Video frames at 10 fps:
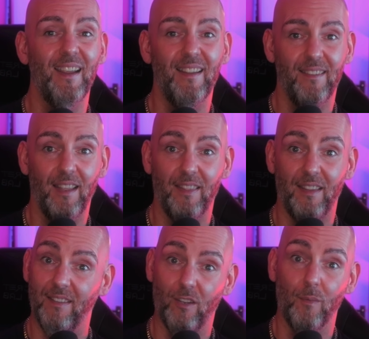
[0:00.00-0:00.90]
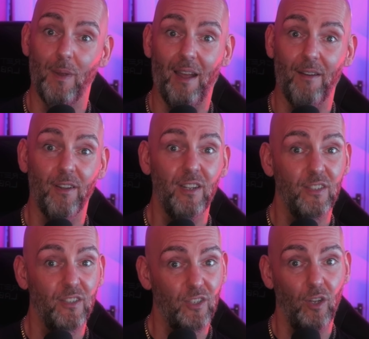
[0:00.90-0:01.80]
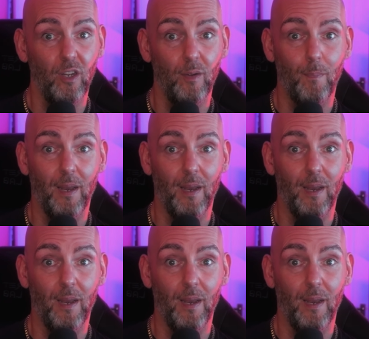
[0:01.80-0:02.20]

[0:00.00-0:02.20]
is that it's going to have solo